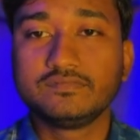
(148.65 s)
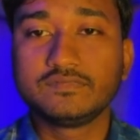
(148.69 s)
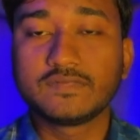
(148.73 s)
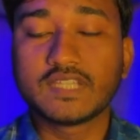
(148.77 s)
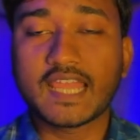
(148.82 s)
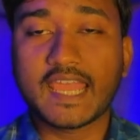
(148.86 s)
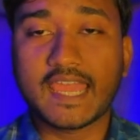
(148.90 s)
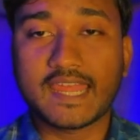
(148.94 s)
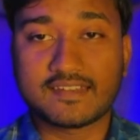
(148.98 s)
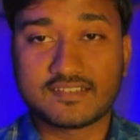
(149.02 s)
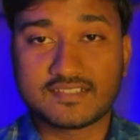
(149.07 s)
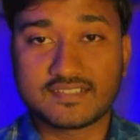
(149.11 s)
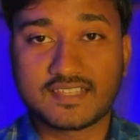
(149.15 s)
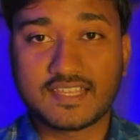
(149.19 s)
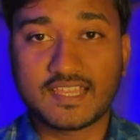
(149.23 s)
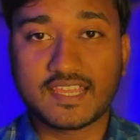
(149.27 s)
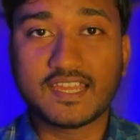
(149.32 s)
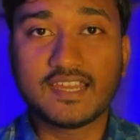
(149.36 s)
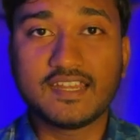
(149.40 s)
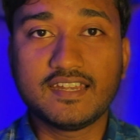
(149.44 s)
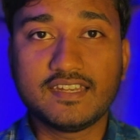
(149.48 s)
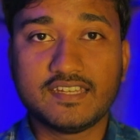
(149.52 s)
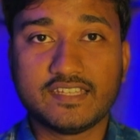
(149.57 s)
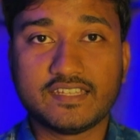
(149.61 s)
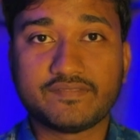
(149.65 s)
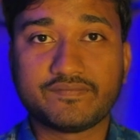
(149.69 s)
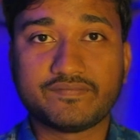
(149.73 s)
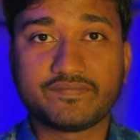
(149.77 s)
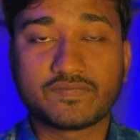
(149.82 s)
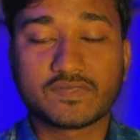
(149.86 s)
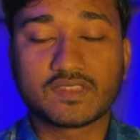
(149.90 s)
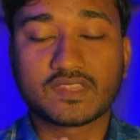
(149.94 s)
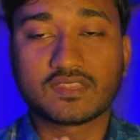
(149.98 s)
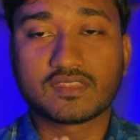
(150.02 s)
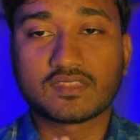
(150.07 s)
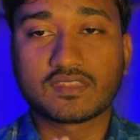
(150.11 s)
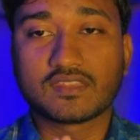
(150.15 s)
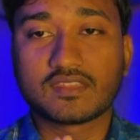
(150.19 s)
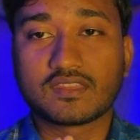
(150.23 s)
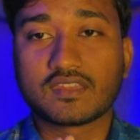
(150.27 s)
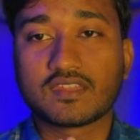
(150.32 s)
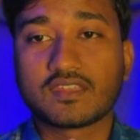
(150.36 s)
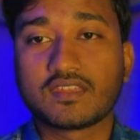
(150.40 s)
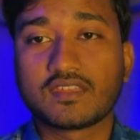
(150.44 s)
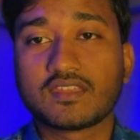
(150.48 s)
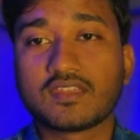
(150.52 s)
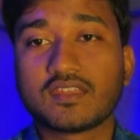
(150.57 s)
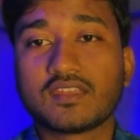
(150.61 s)
And secondly,
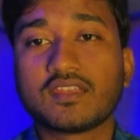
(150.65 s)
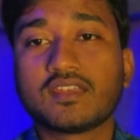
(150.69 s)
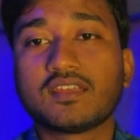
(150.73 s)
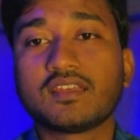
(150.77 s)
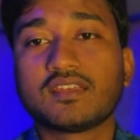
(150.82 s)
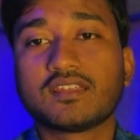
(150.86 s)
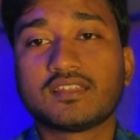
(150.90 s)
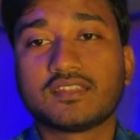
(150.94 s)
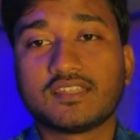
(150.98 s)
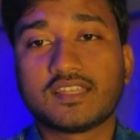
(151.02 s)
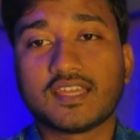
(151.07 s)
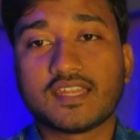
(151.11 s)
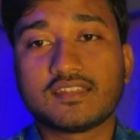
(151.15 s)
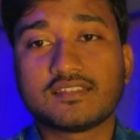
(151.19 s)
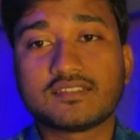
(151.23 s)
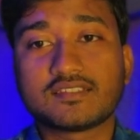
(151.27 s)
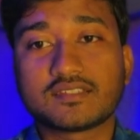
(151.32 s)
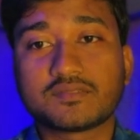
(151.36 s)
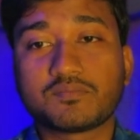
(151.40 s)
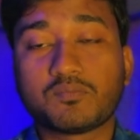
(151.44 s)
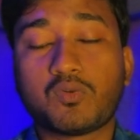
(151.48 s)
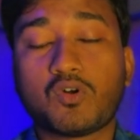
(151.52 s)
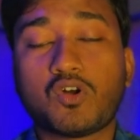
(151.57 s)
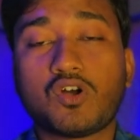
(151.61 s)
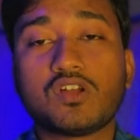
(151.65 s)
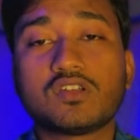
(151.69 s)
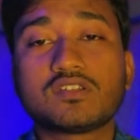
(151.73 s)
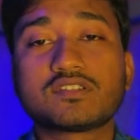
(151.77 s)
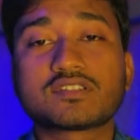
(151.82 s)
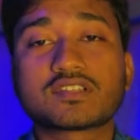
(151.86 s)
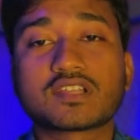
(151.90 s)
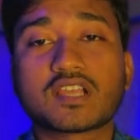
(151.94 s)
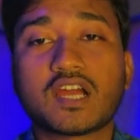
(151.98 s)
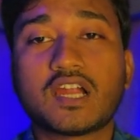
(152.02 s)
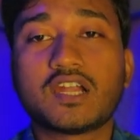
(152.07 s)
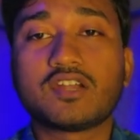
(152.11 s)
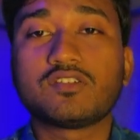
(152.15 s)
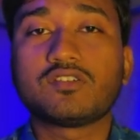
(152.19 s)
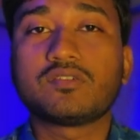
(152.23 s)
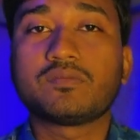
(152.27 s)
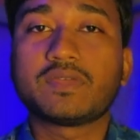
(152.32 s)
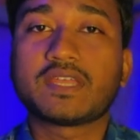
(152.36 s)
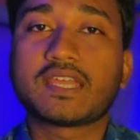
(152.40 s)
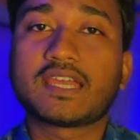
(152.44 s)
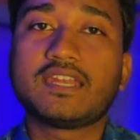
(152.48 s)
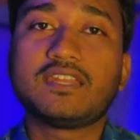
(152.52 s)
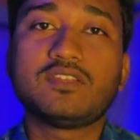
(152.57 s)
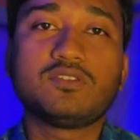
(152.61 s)
there is false
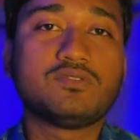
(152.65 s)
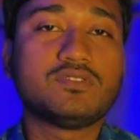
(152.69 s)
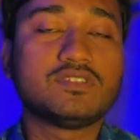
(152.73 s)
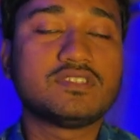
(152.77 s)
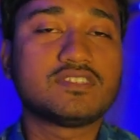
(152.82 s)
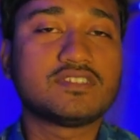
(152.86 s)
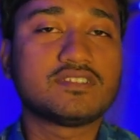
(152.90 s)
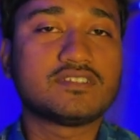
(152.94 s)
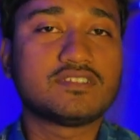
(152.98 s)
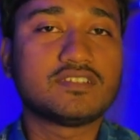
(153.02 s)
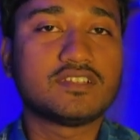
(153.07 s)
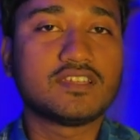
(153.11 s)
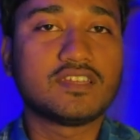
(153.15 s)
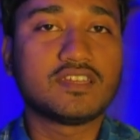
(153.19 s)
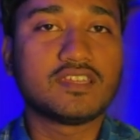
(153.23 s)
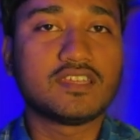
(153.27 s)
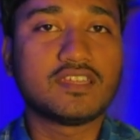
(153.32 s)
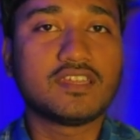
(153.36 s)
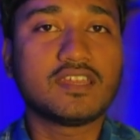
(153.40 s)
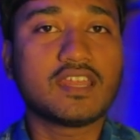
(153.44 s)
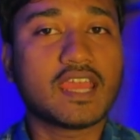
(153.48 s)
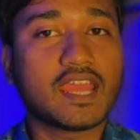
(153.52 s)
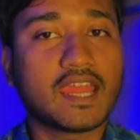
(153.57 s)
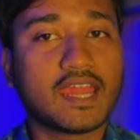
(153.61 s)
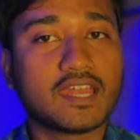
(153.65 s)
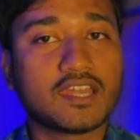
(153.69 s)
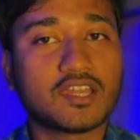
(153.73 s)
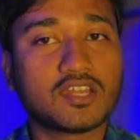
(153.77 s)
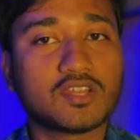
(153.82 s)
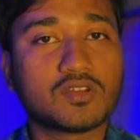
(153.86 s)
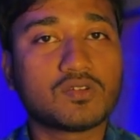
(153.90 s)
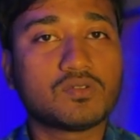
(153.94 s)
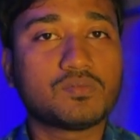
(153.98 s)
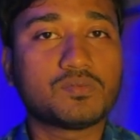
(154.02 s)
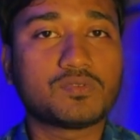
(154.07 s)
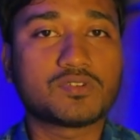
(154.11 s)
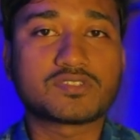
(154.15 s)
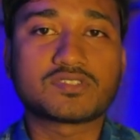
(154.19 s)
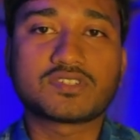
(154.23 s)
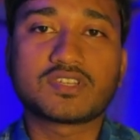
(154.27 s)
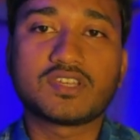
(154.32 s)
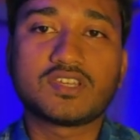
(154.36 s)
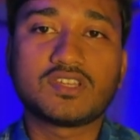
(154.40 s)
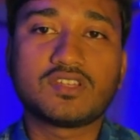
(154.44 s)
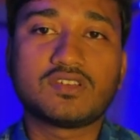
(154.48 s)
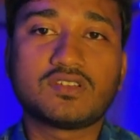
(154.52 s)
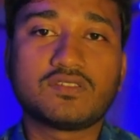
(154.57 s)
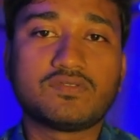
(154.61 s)
cardiomegaly which is seen in
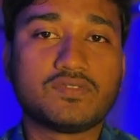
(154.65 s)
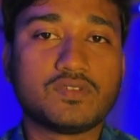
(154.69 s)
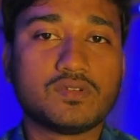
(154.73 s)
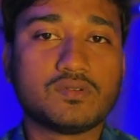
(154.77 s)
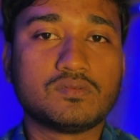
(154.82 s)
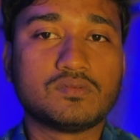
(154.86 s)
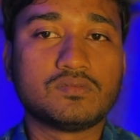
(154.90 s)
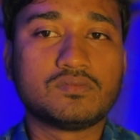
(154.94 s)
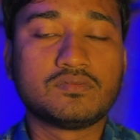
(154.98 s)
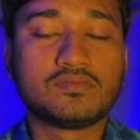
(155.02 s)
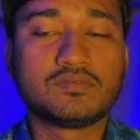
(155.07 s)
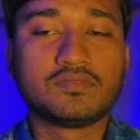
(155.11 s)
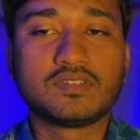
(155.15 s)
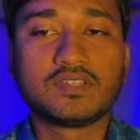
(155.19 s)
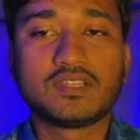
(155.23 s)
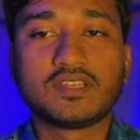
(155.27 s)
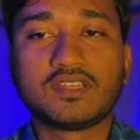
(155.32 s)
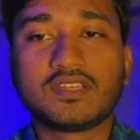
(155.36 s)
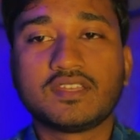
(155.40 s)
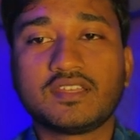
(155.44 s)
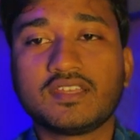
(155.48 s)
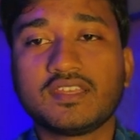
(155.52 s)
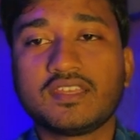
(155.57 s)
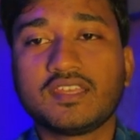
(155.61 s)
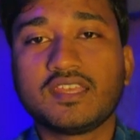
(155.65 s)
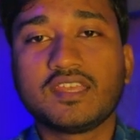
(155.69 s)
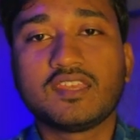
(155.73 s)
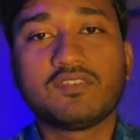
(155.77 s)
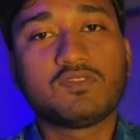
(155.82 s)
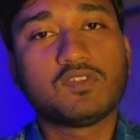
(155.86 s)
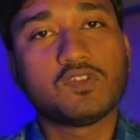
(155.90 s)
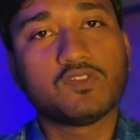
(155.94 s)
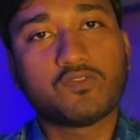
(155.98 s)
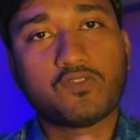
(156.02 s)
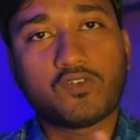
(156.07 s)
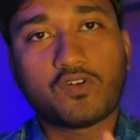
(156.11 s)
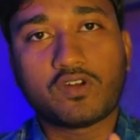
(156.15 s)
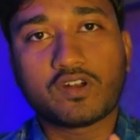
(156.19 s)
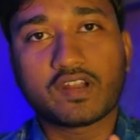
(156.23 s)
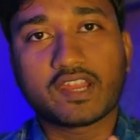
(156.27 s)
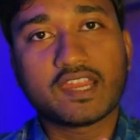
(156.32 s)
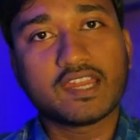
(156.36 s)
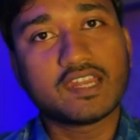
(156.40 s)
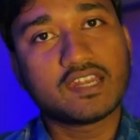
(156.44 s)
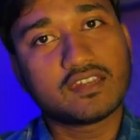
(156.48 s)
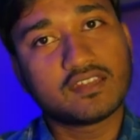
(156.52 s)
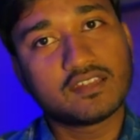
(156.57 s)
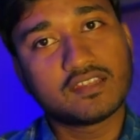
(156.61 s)
antero-posterior view. If you forget